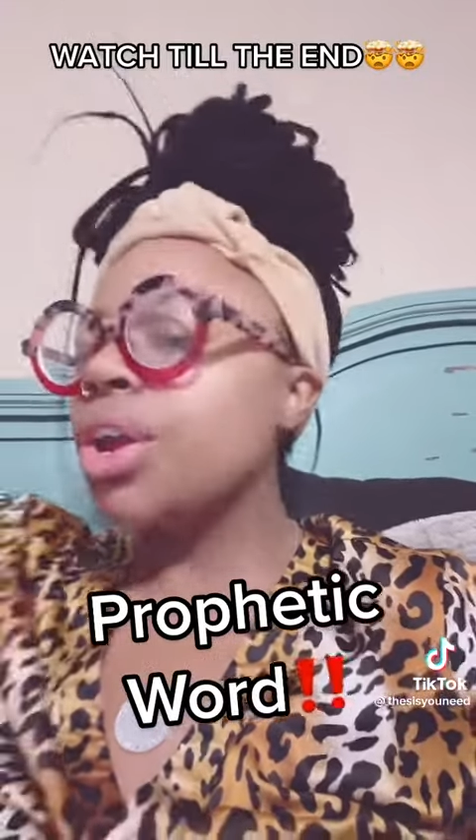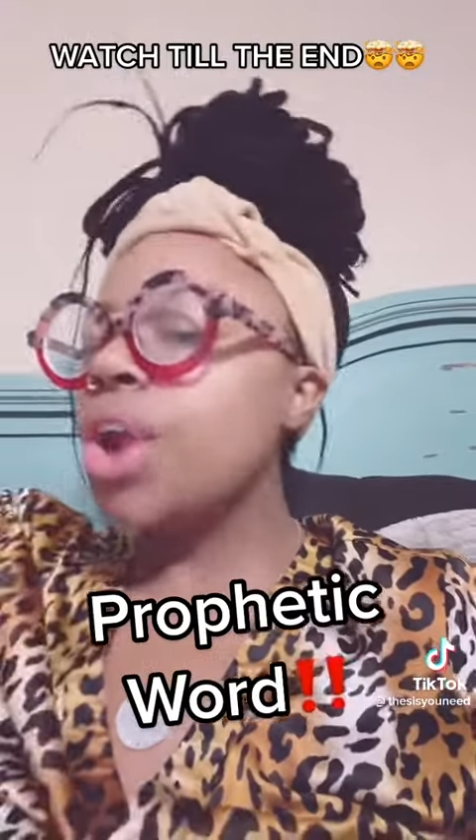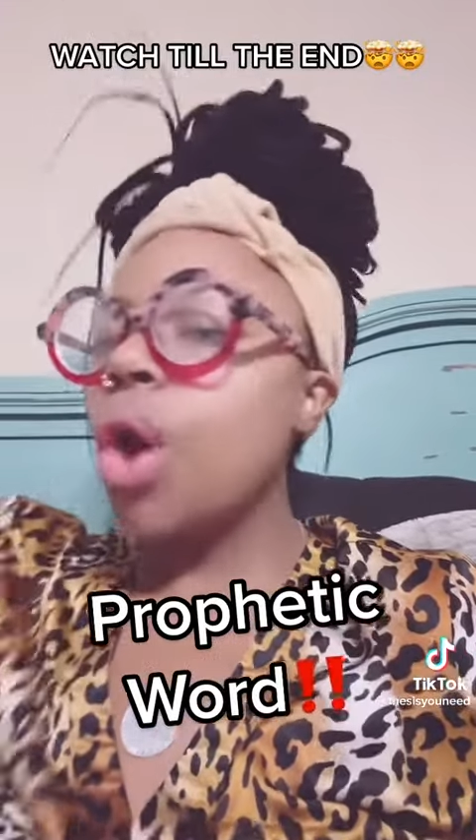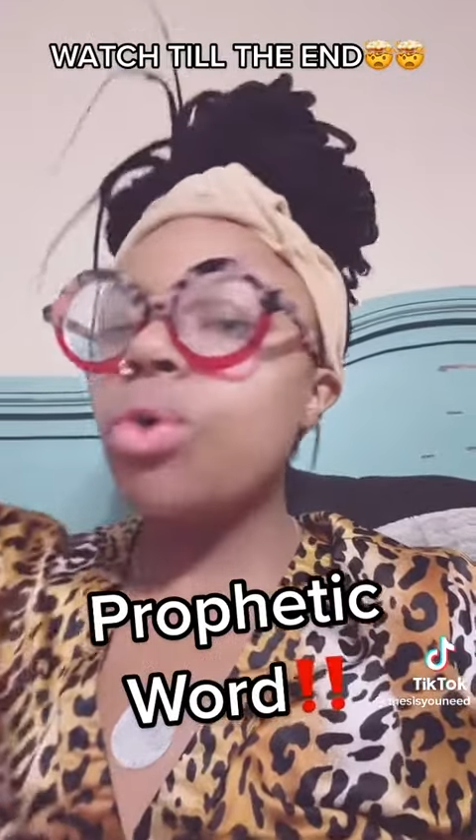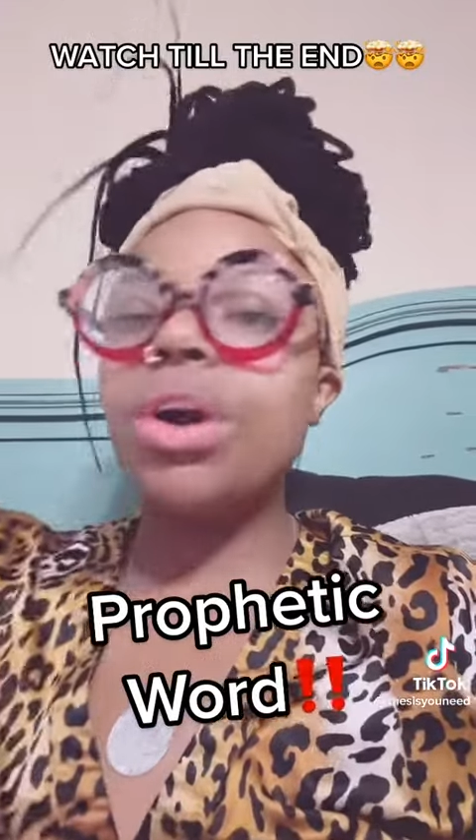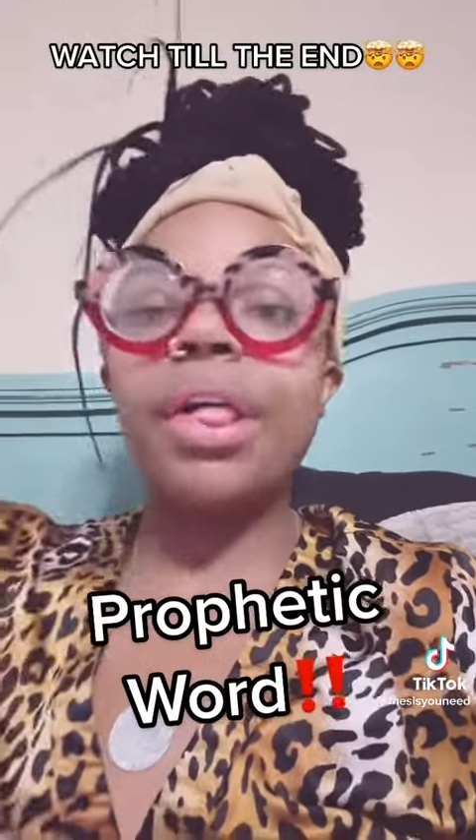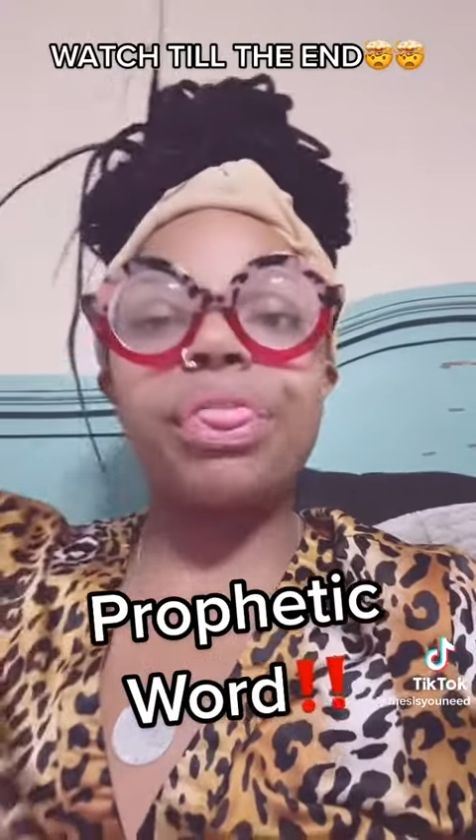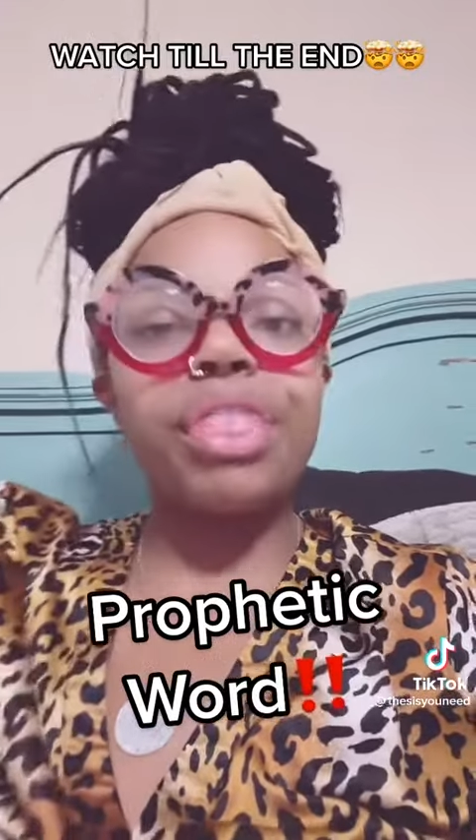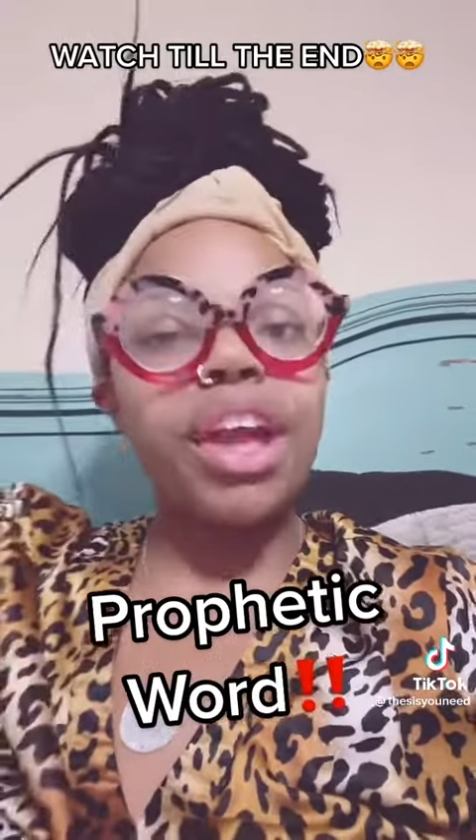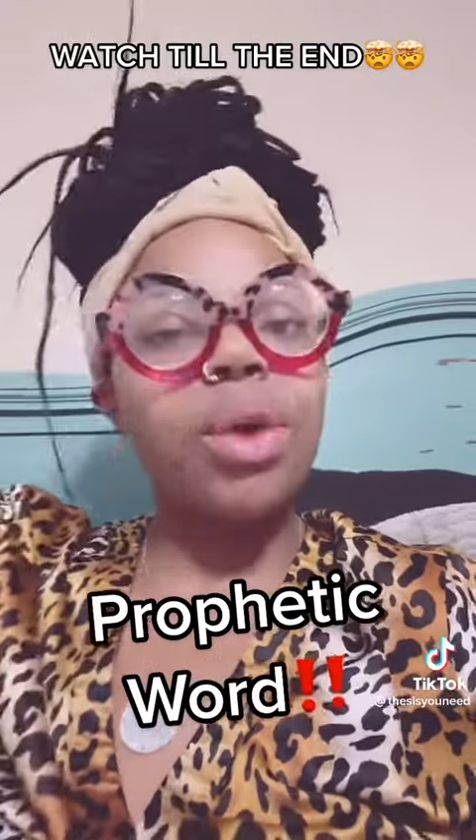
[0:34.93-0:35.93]
No
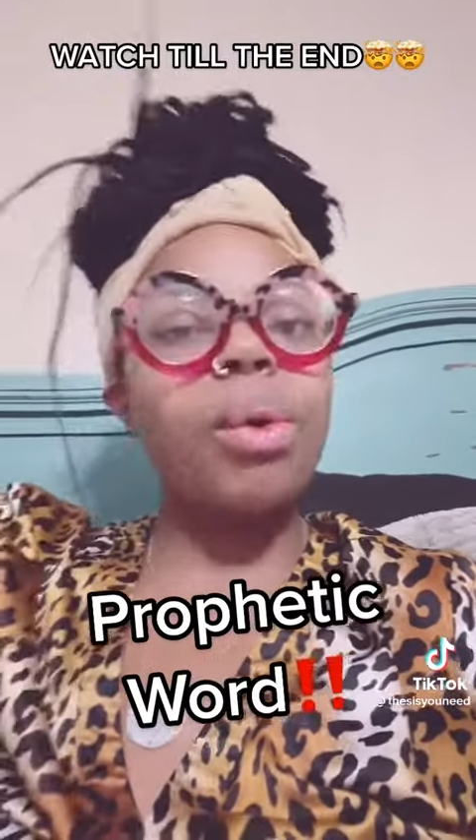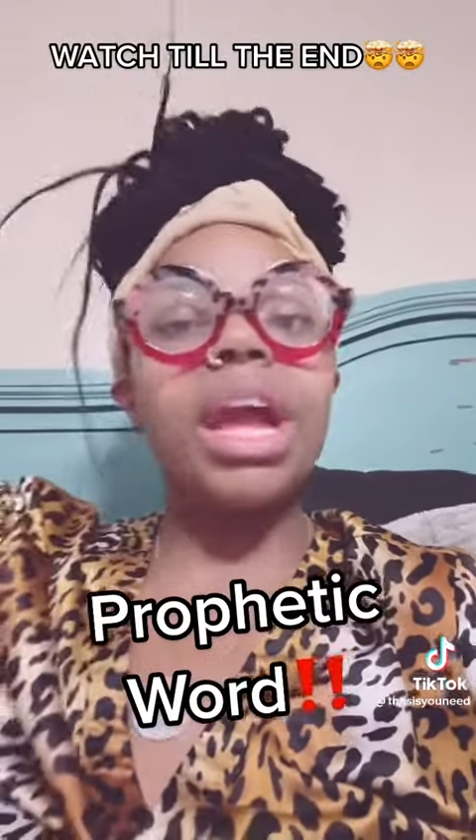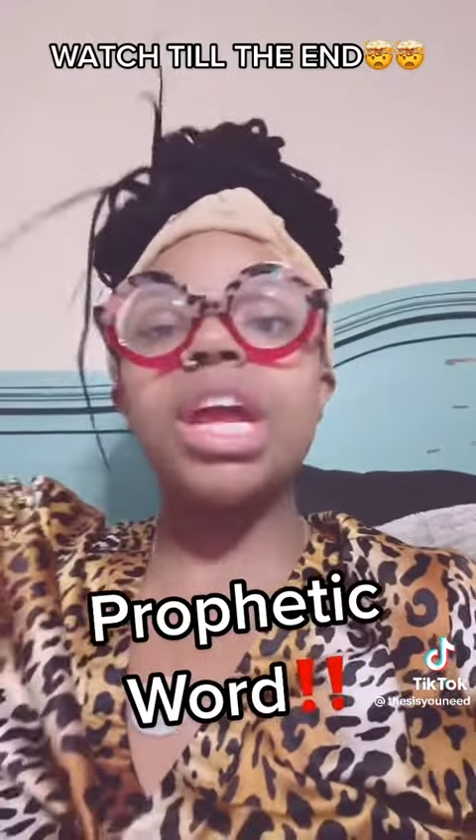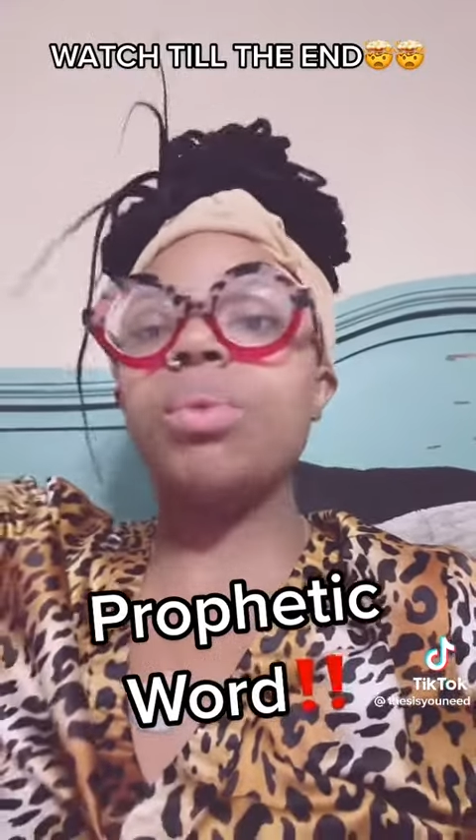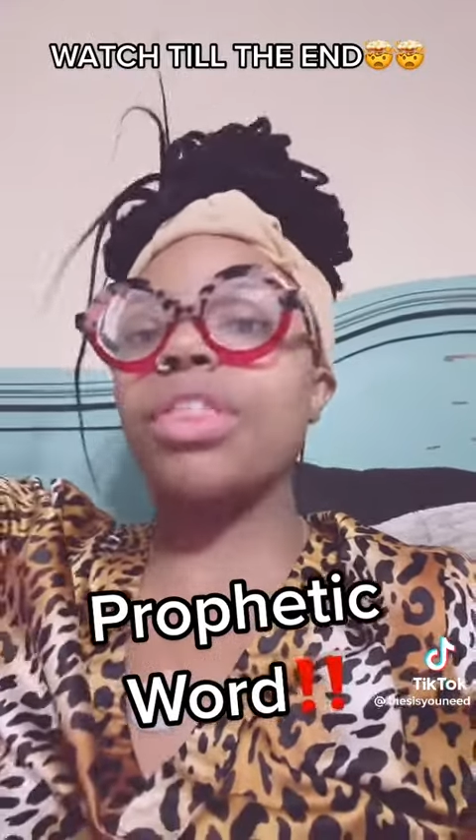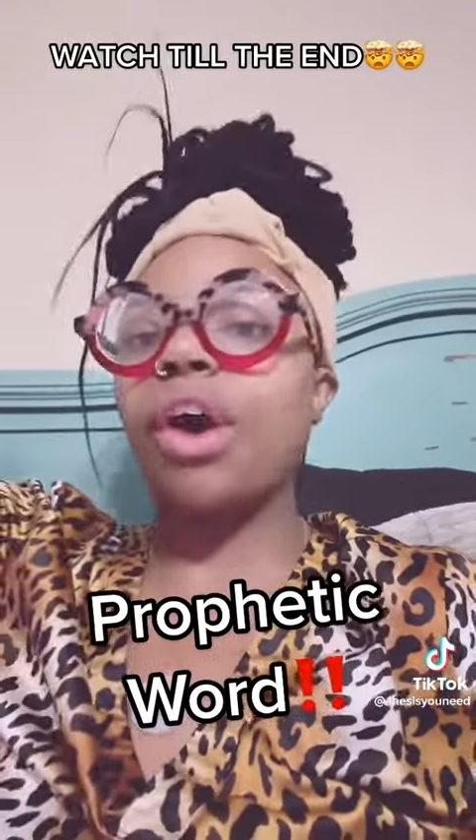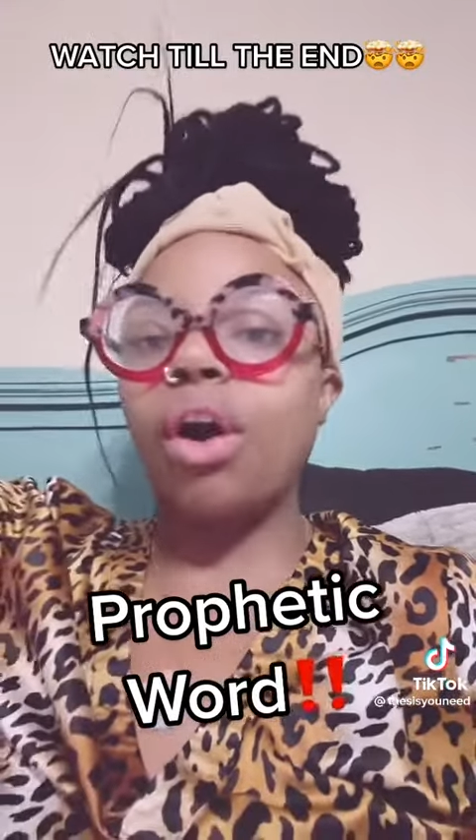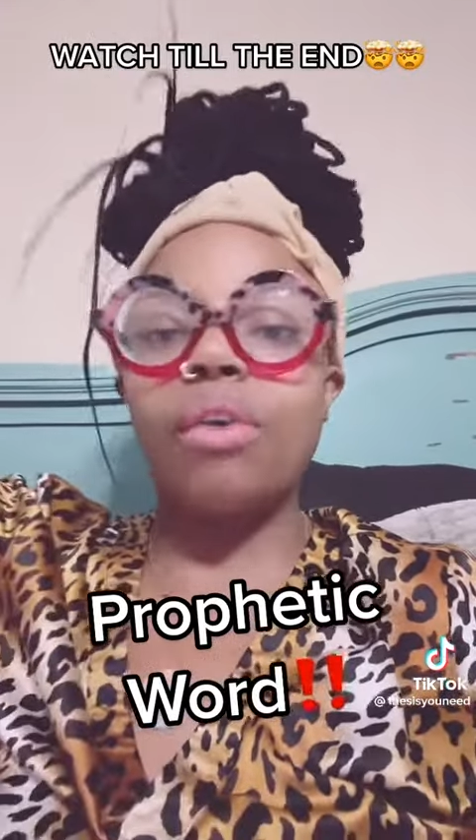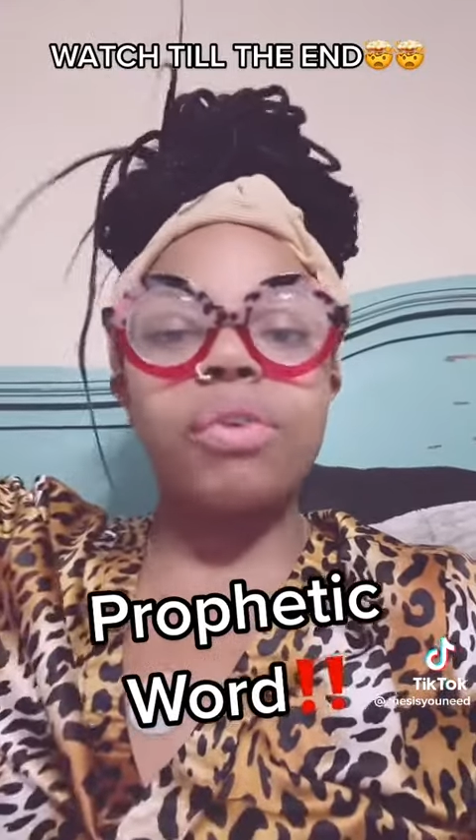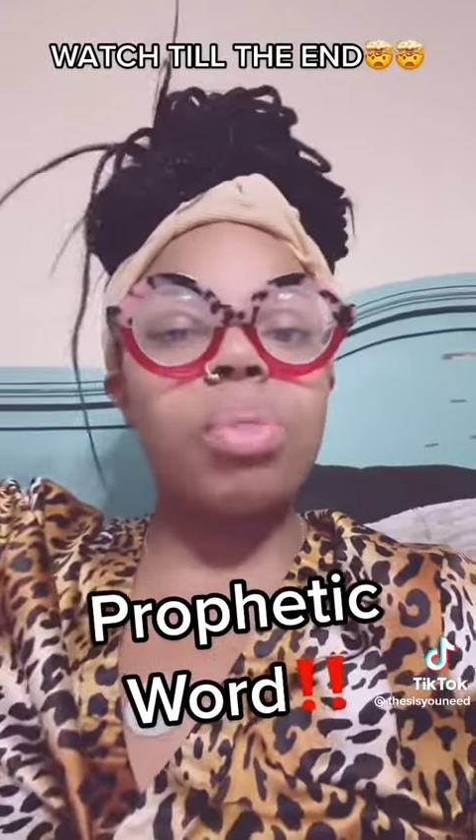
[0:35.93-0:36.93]
good thing will he
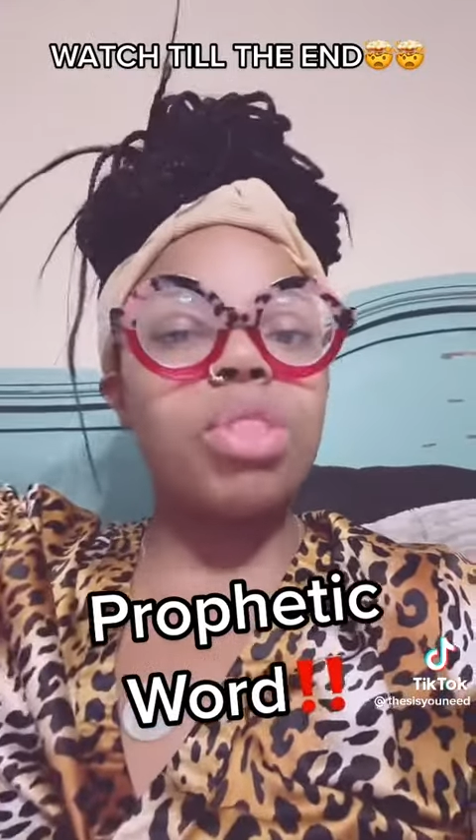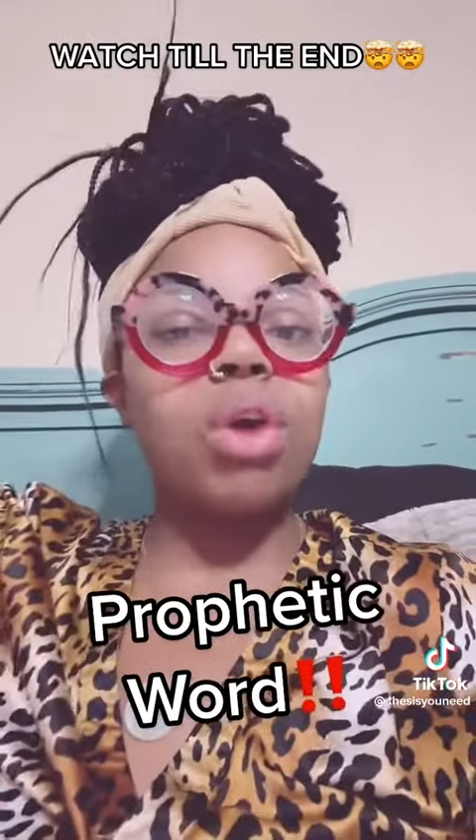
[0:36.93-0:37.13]
withhold from